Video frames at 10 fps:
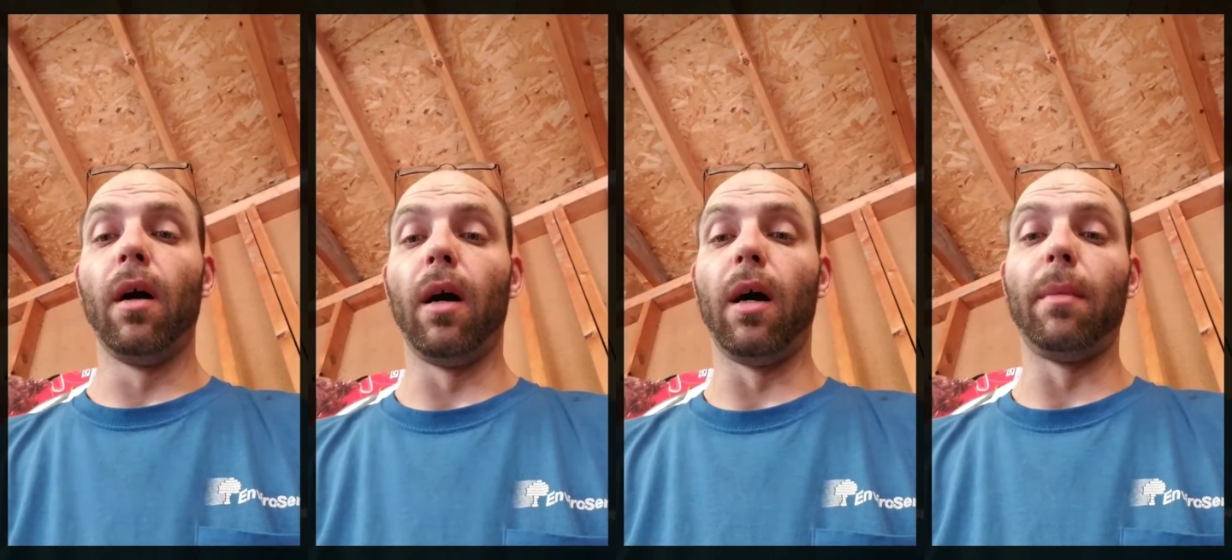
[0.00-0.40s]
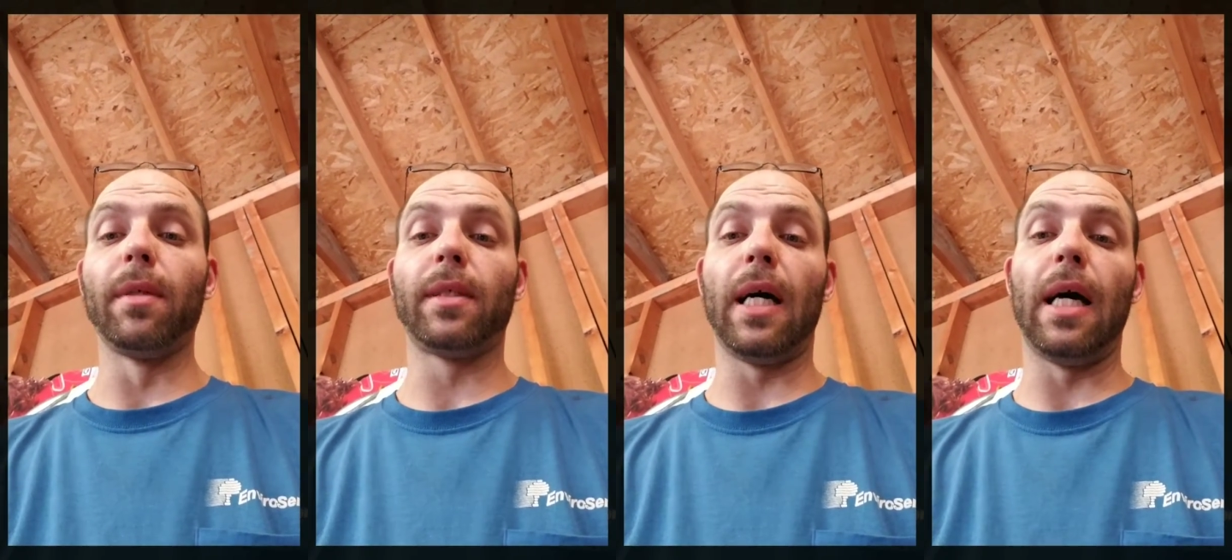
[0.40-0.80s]
Um,
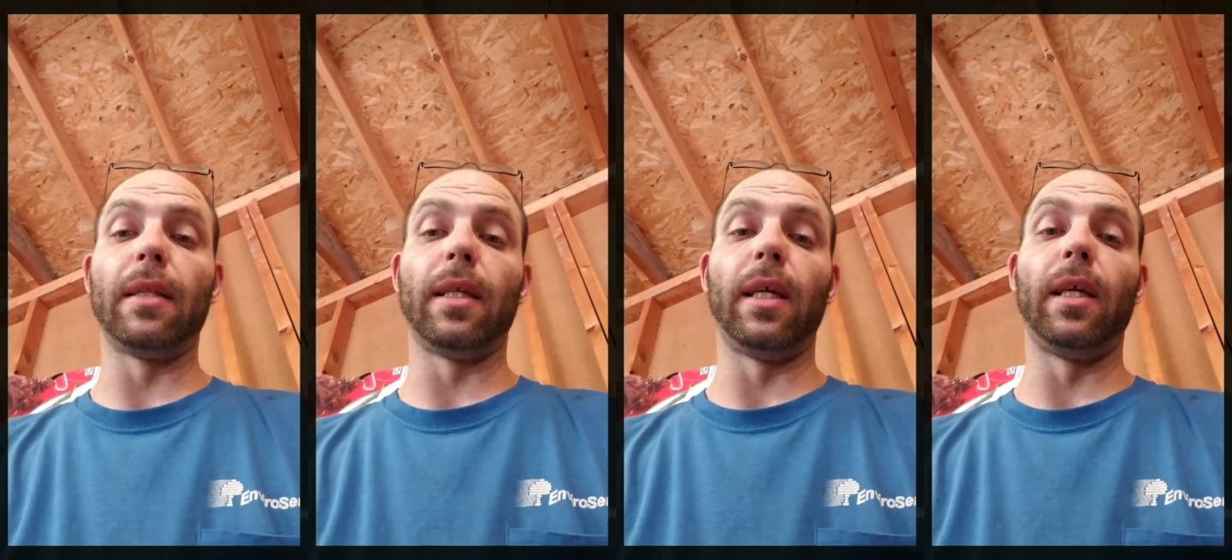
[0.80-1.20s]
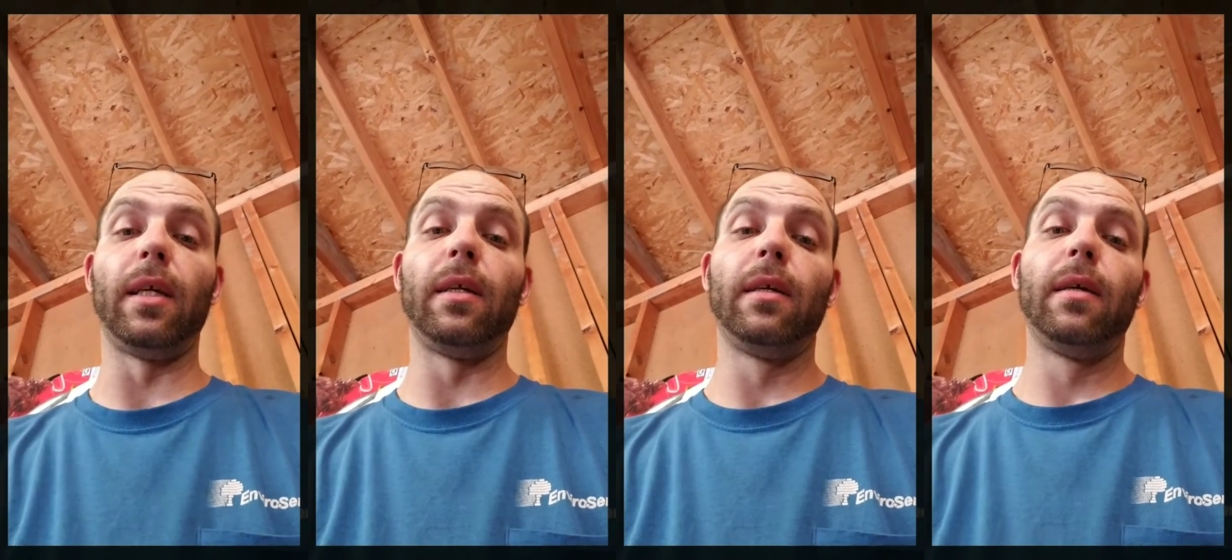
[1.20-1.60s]
it's got
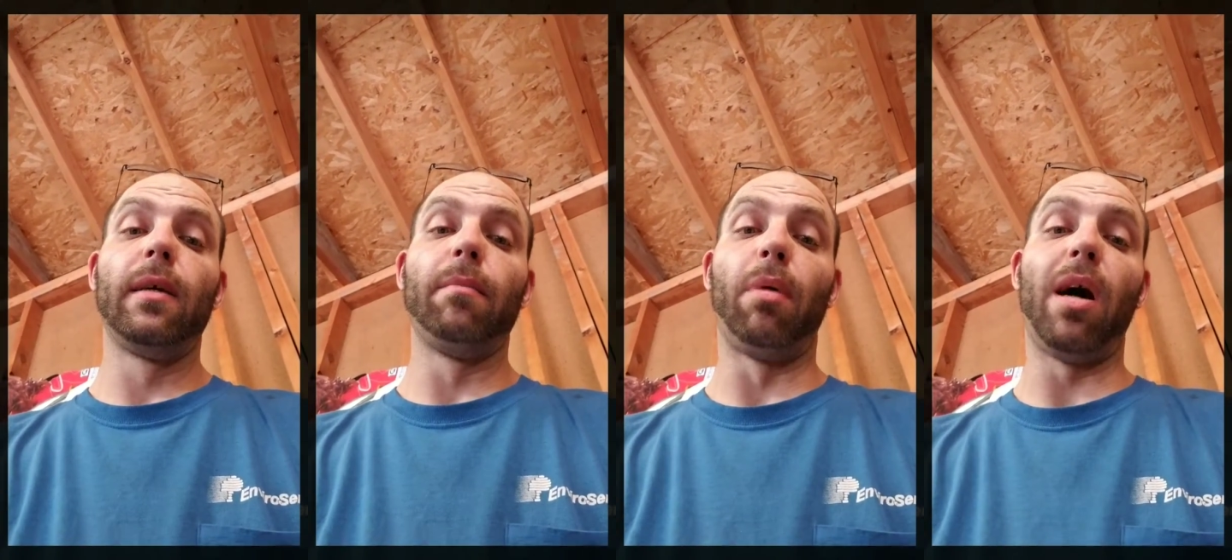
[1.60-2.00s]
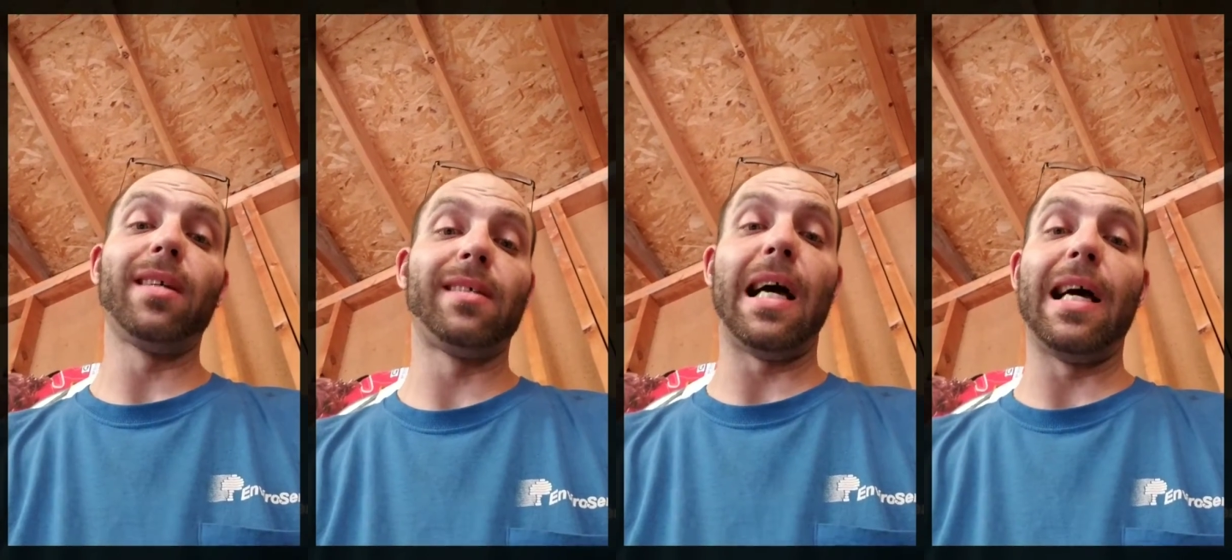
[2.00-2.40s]
the
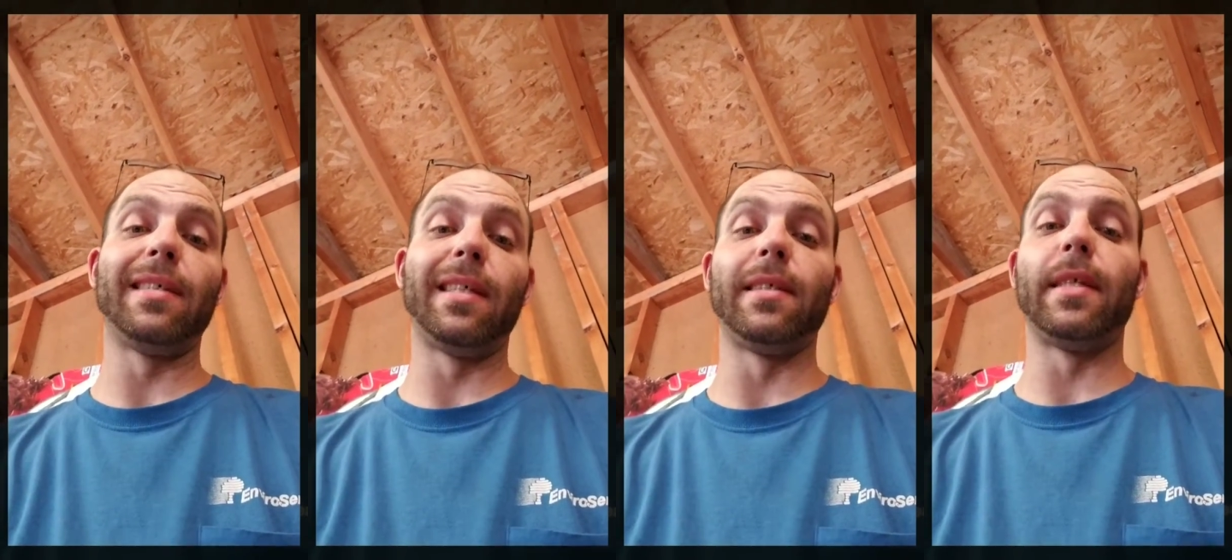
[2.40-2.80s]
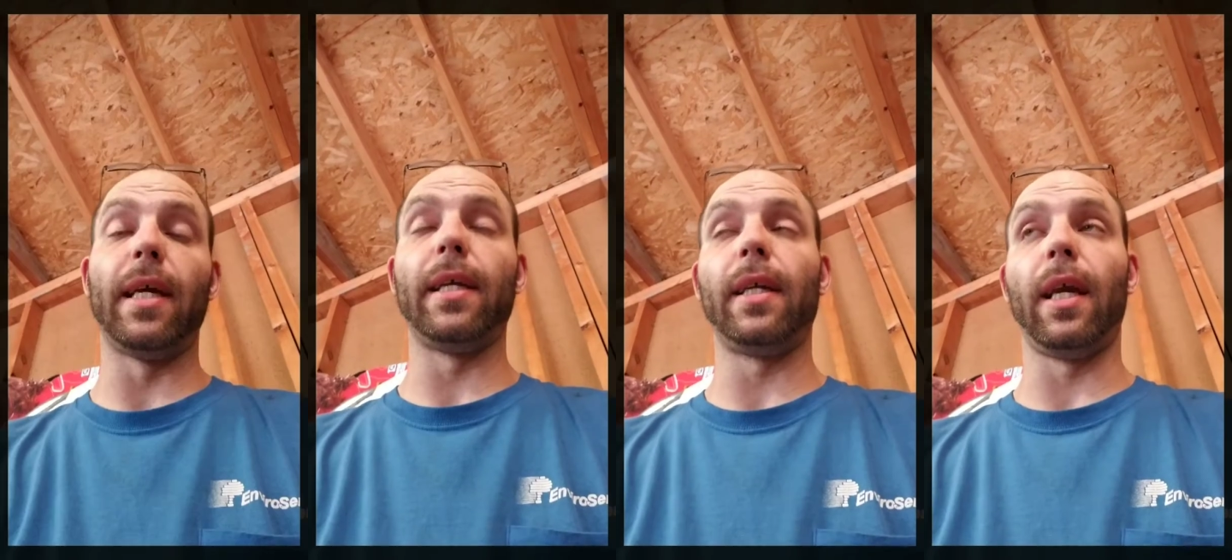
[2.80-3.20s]
boss size
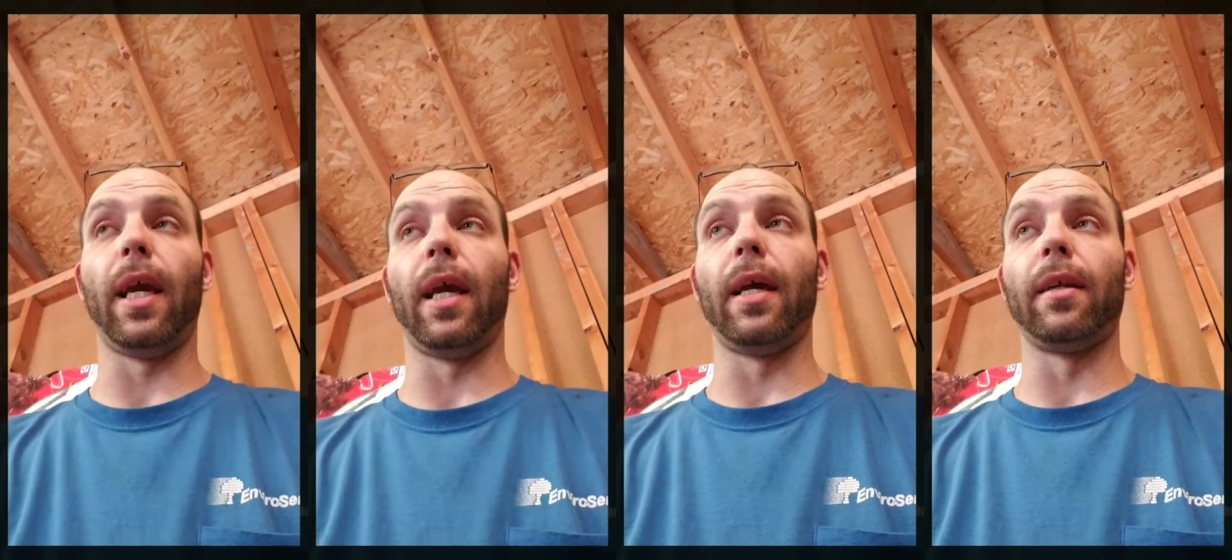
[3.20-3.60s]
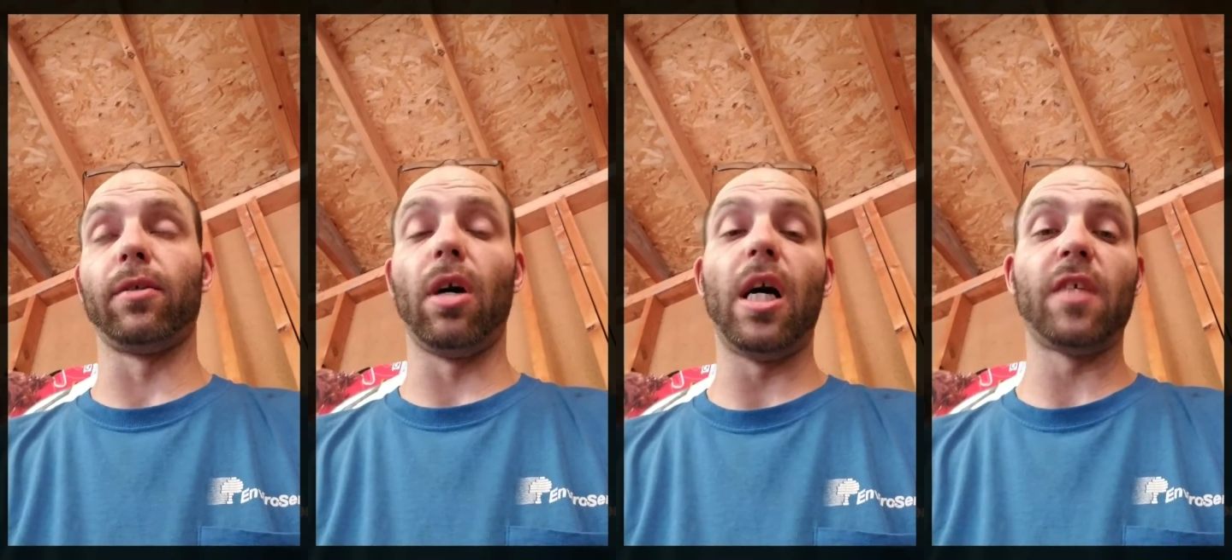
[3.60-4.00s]
intake and
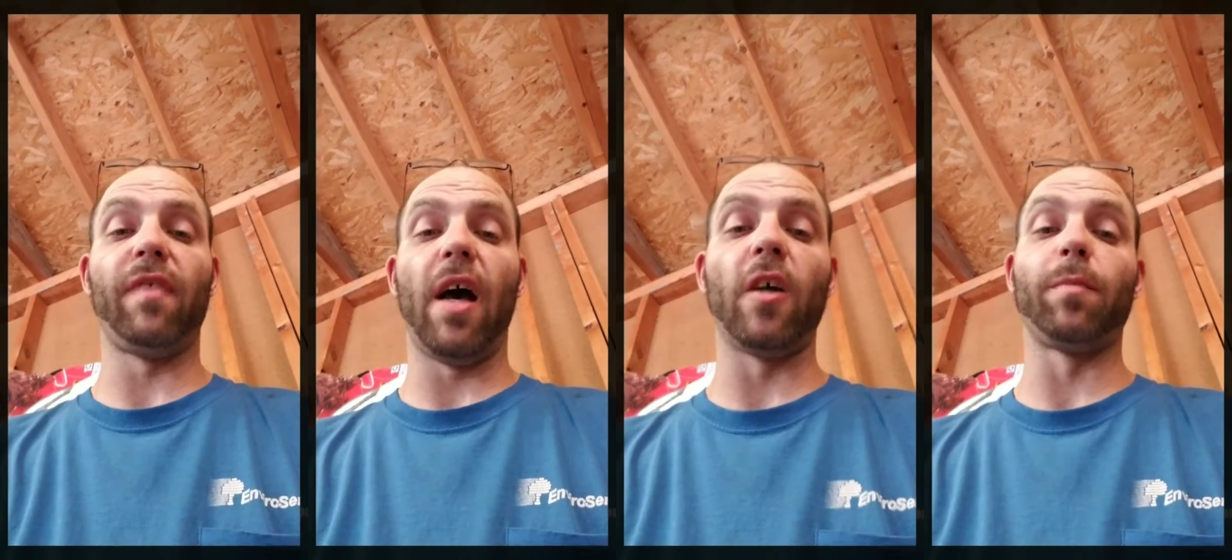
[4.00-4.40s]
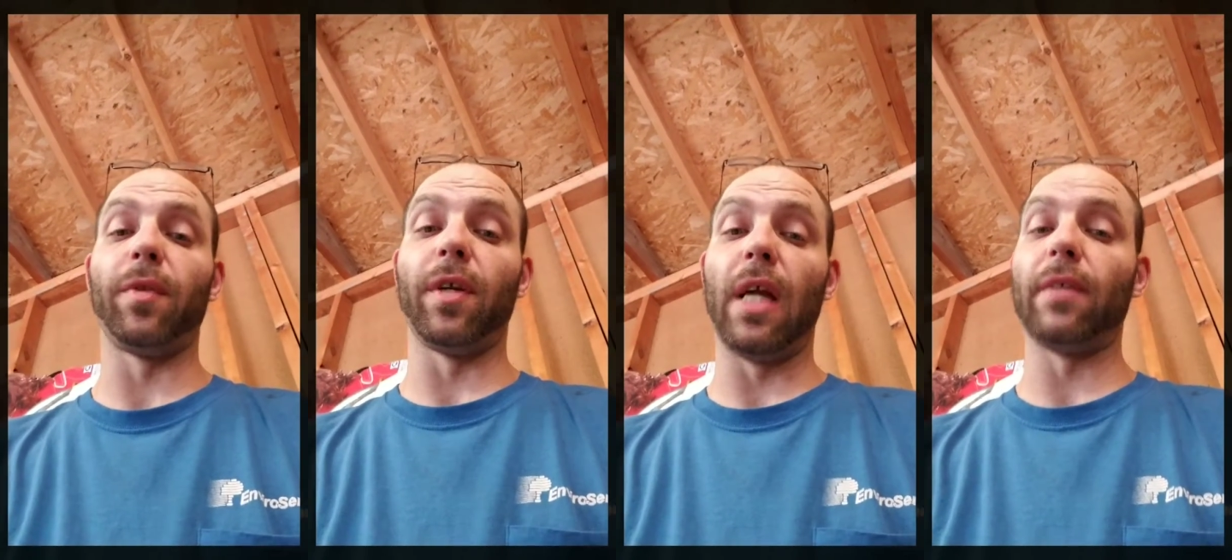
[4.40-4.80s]
exhaust valves, but
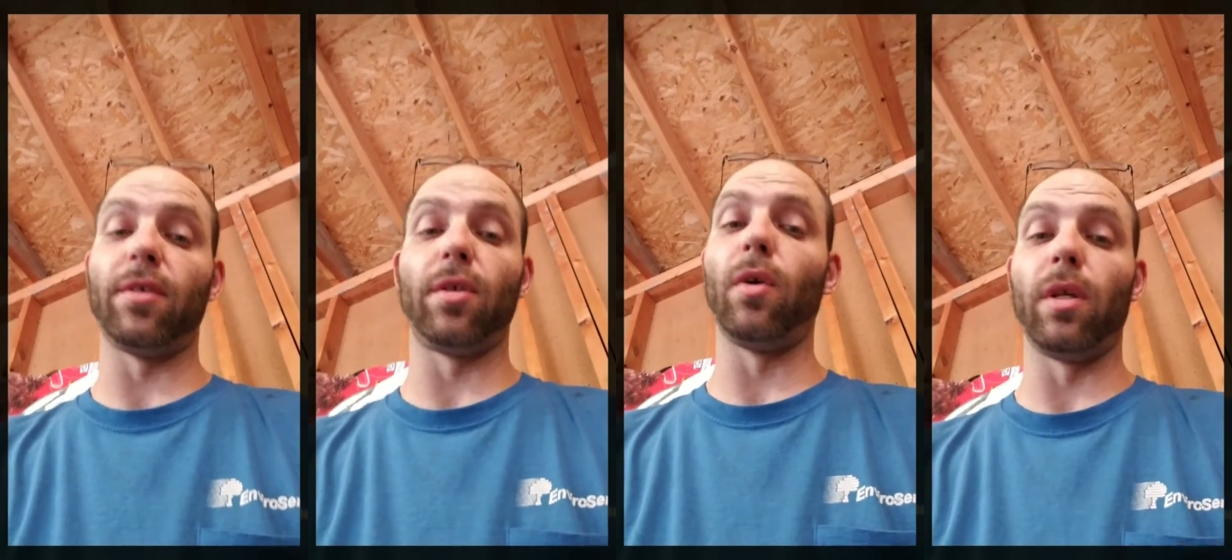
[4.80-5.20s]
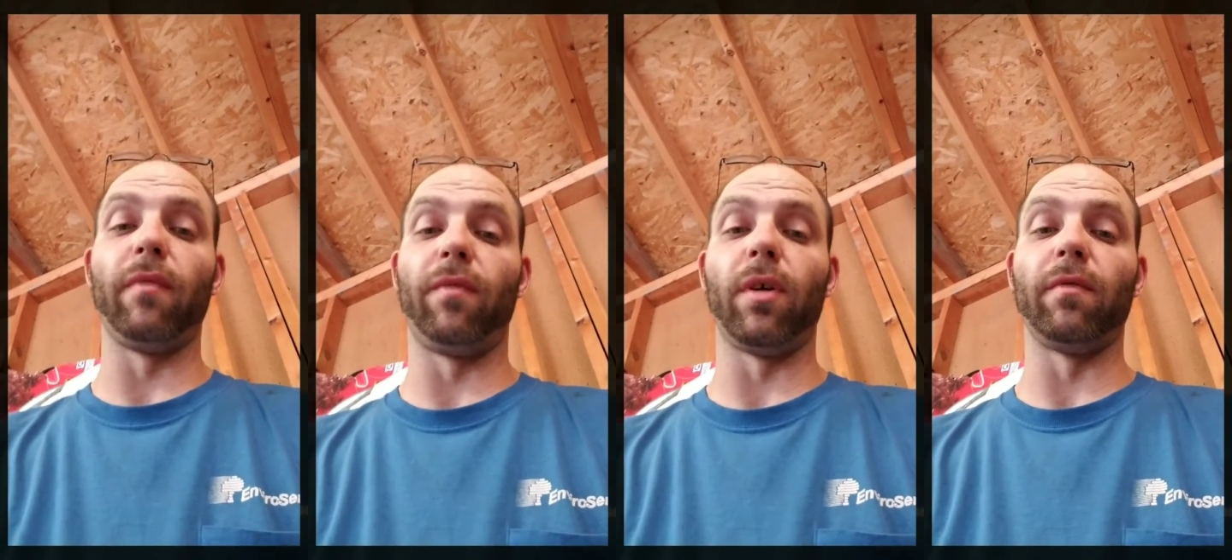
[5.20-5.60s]
they're not the sodium
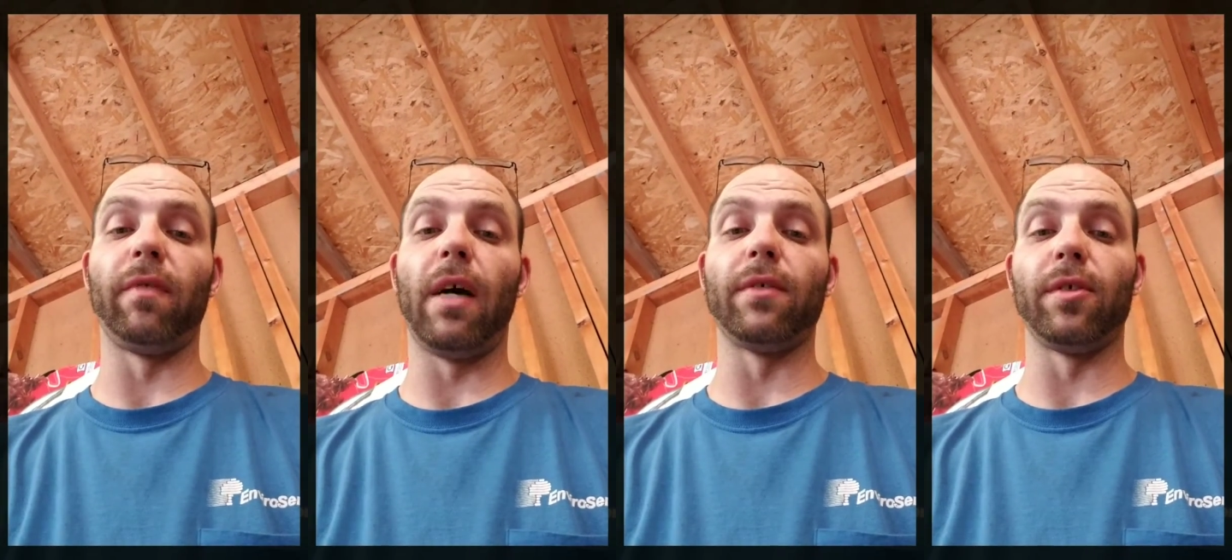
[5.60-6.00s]
filled valves.